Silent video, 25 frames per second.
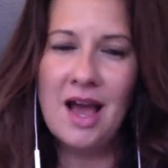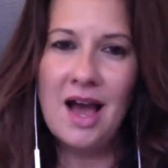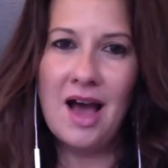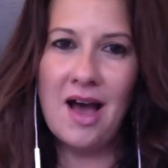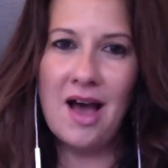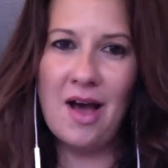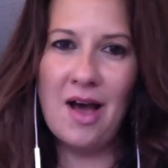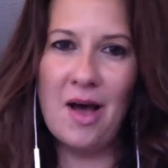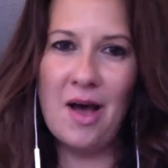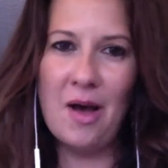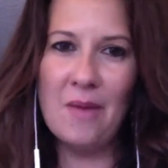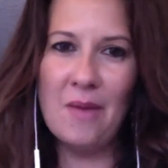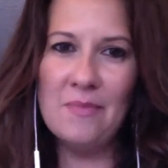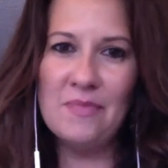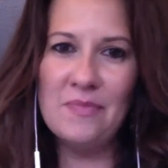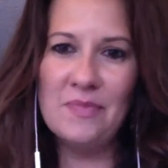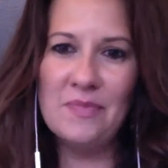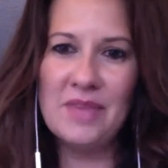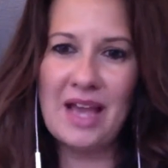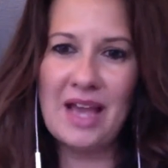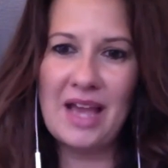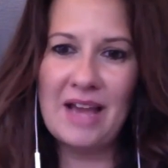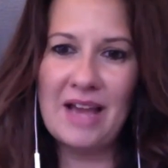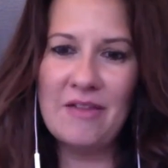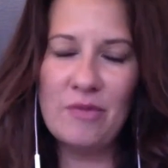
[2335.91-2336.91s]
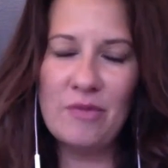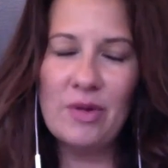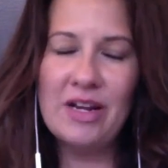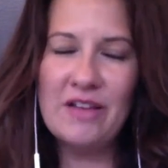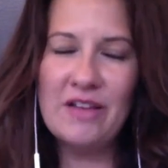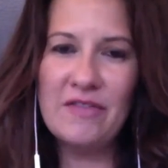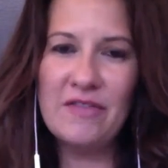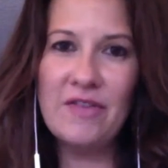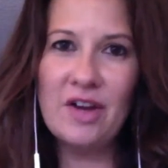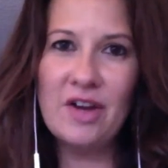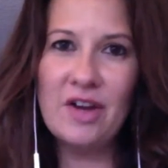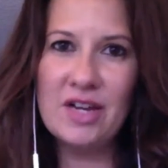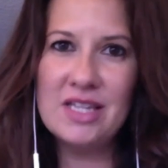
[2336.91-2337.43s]
I really
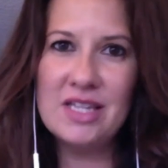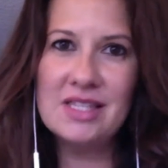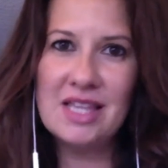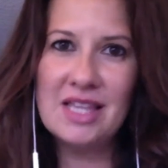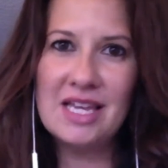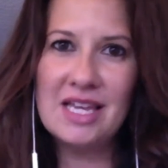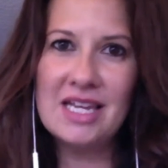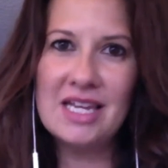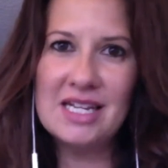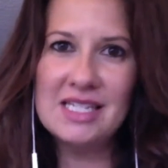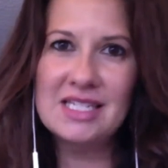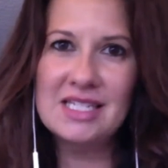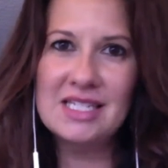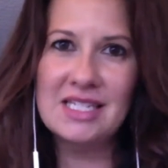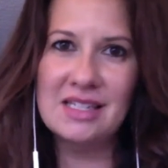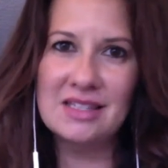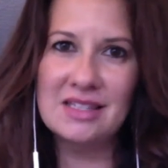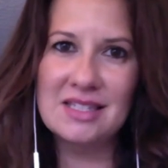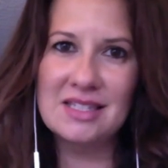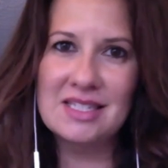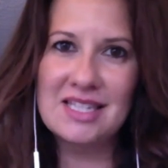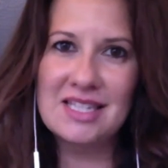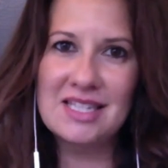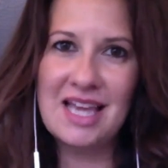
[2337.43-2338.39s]
felt the innocence